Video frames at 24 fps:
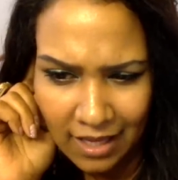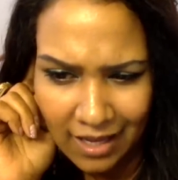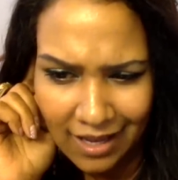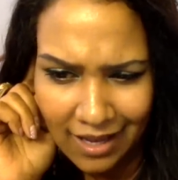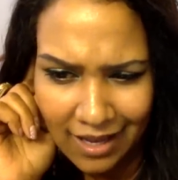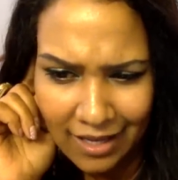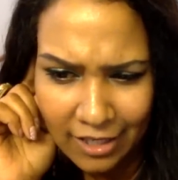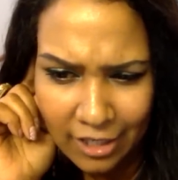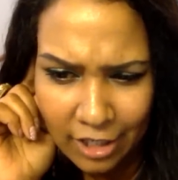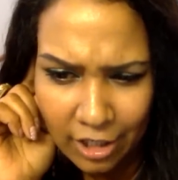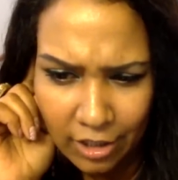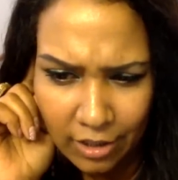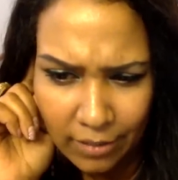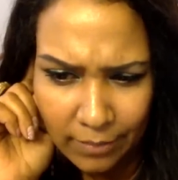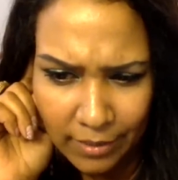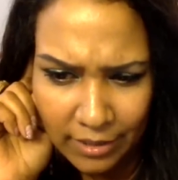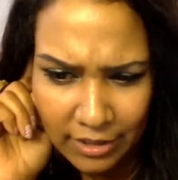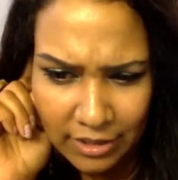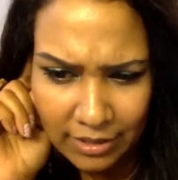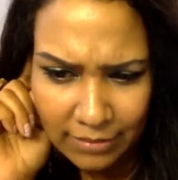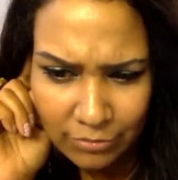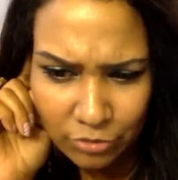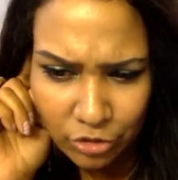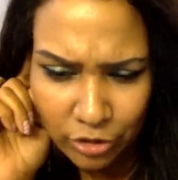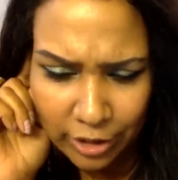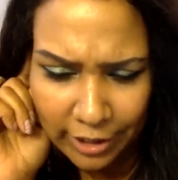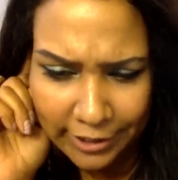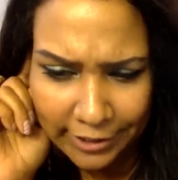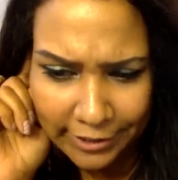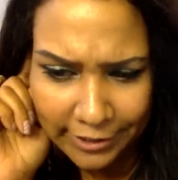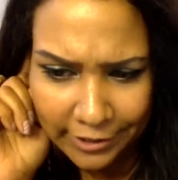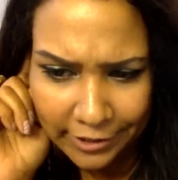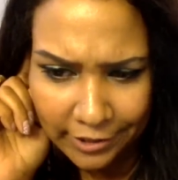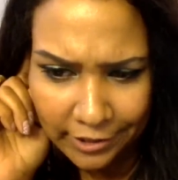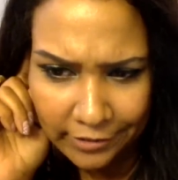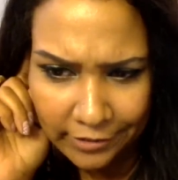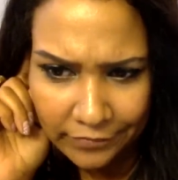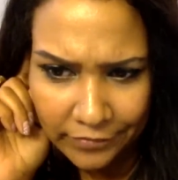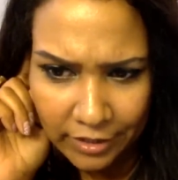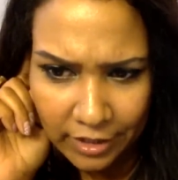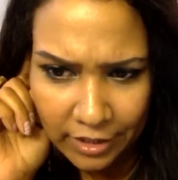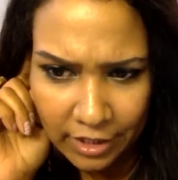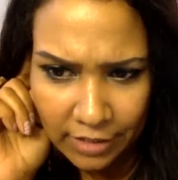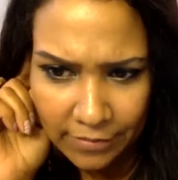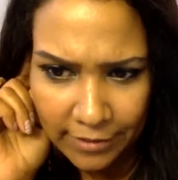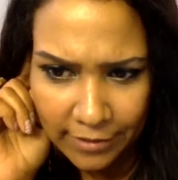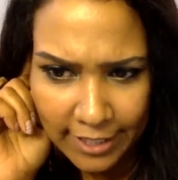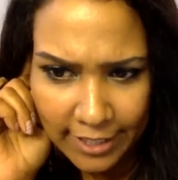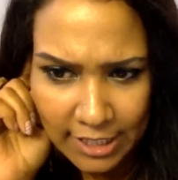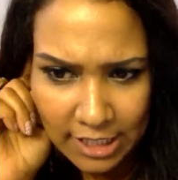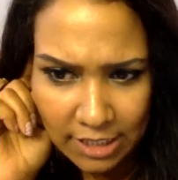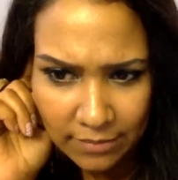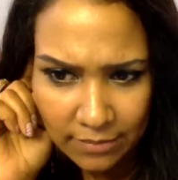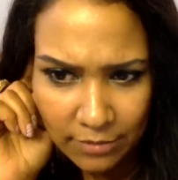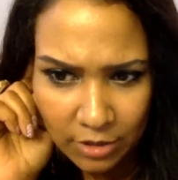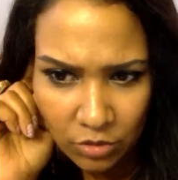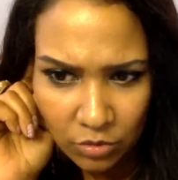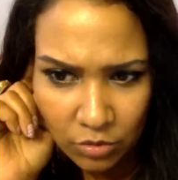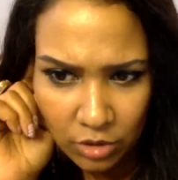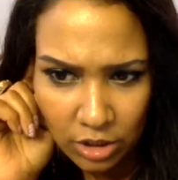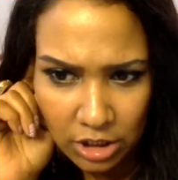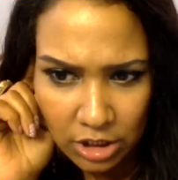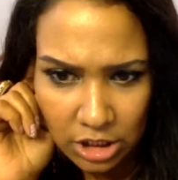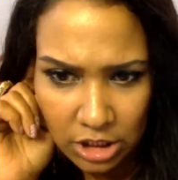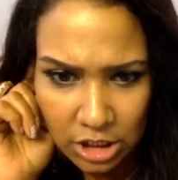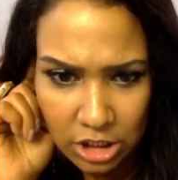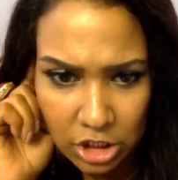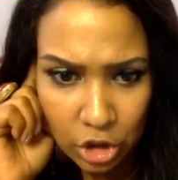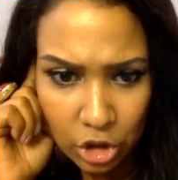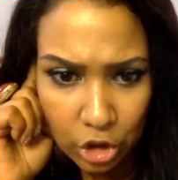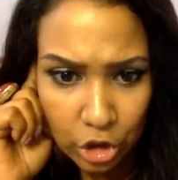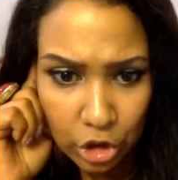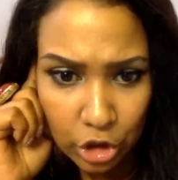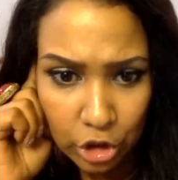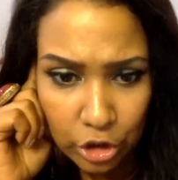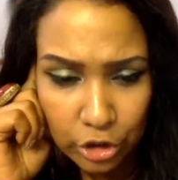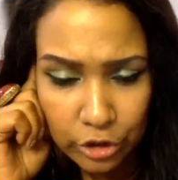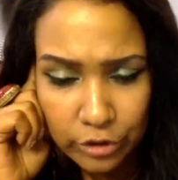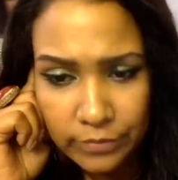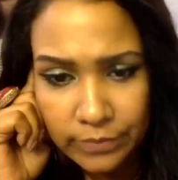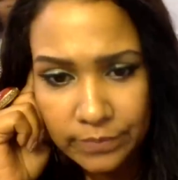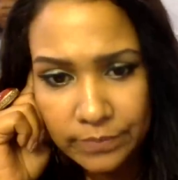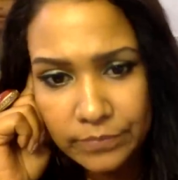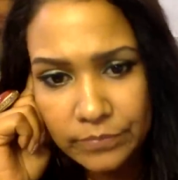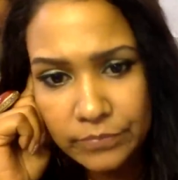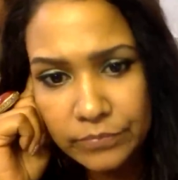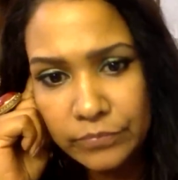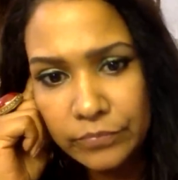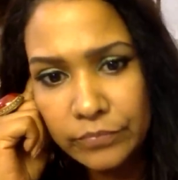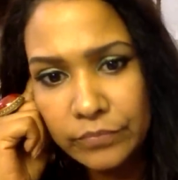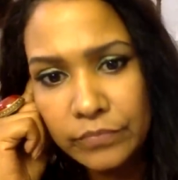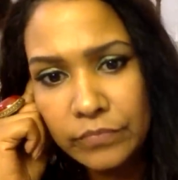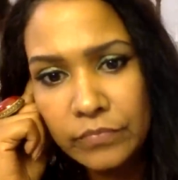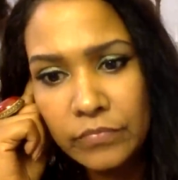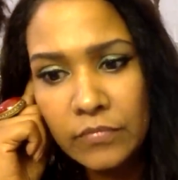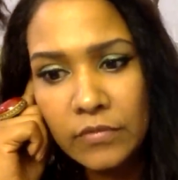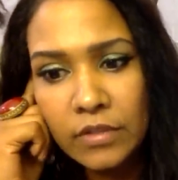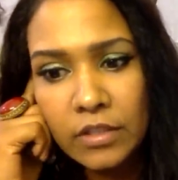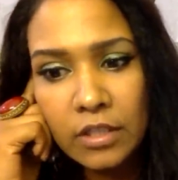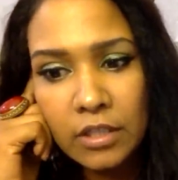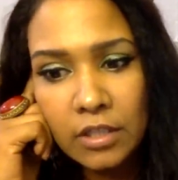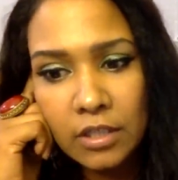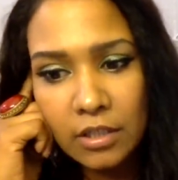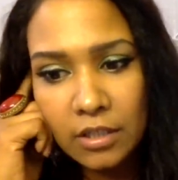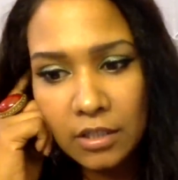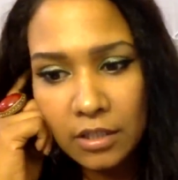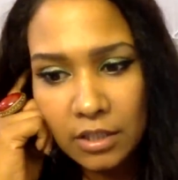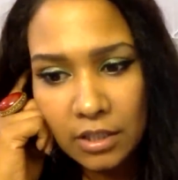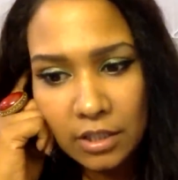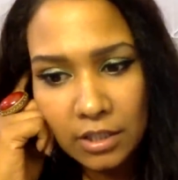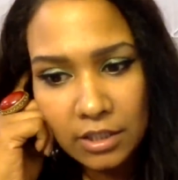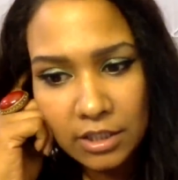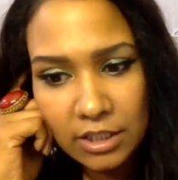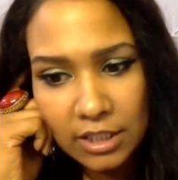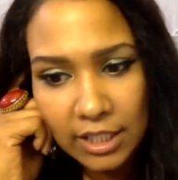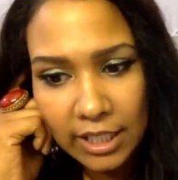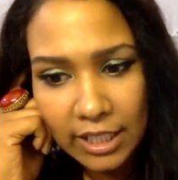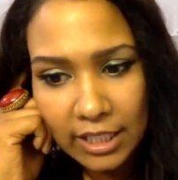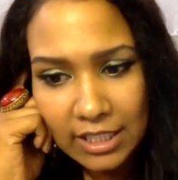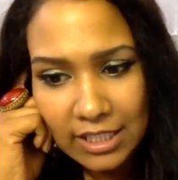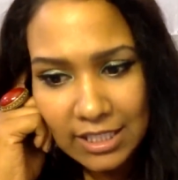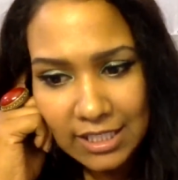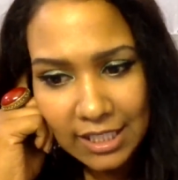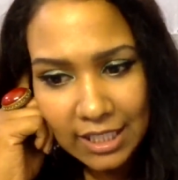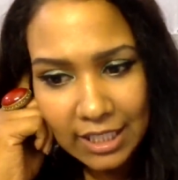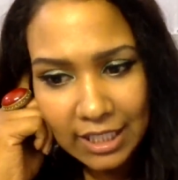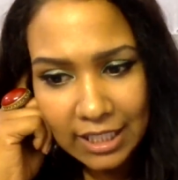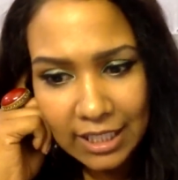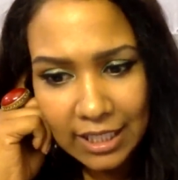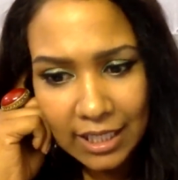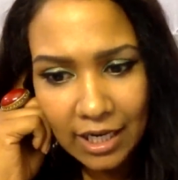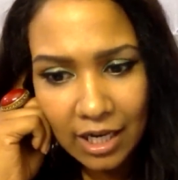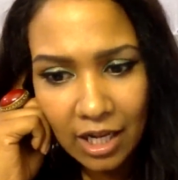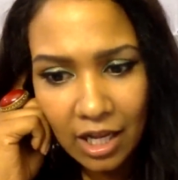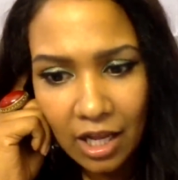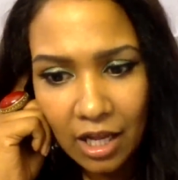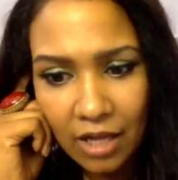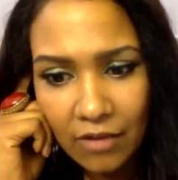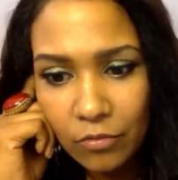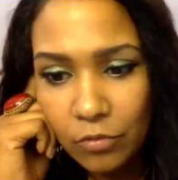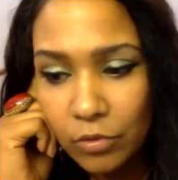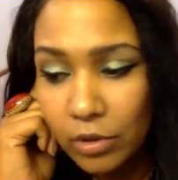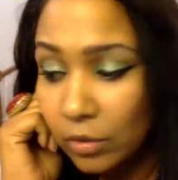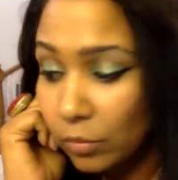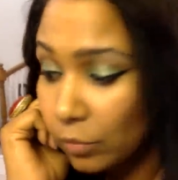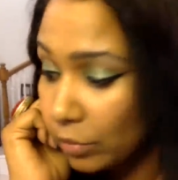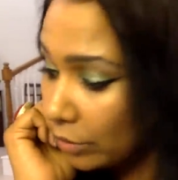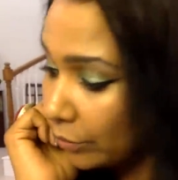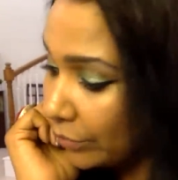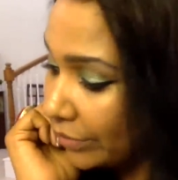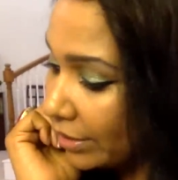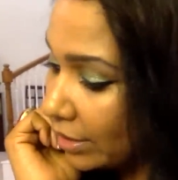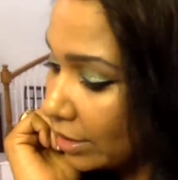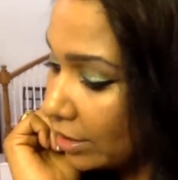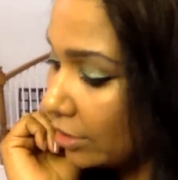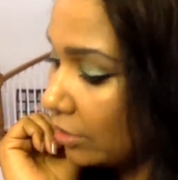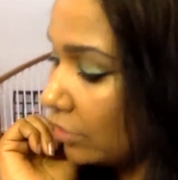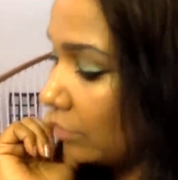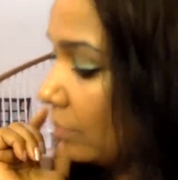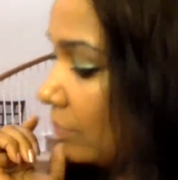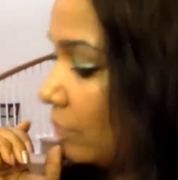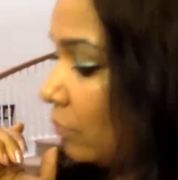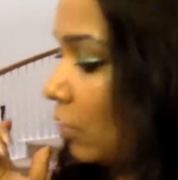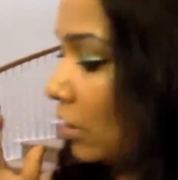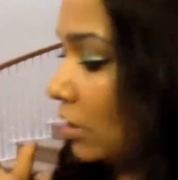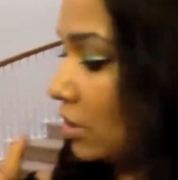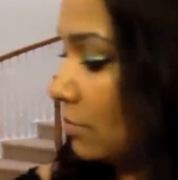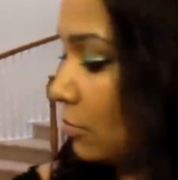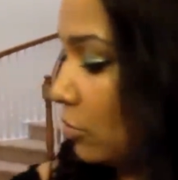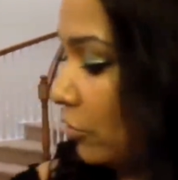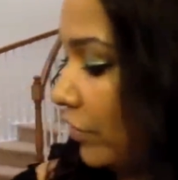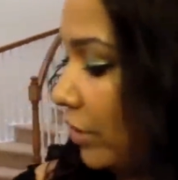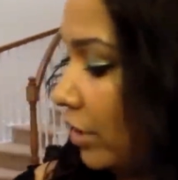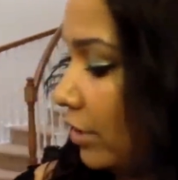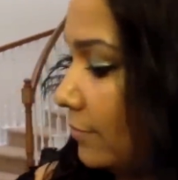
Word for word: I know. I'm about. To, I'm trying to get off. They keep asking me questions, girl. Take it off. Layla said, "Get off." What? What are we gonna do? Watch a movie?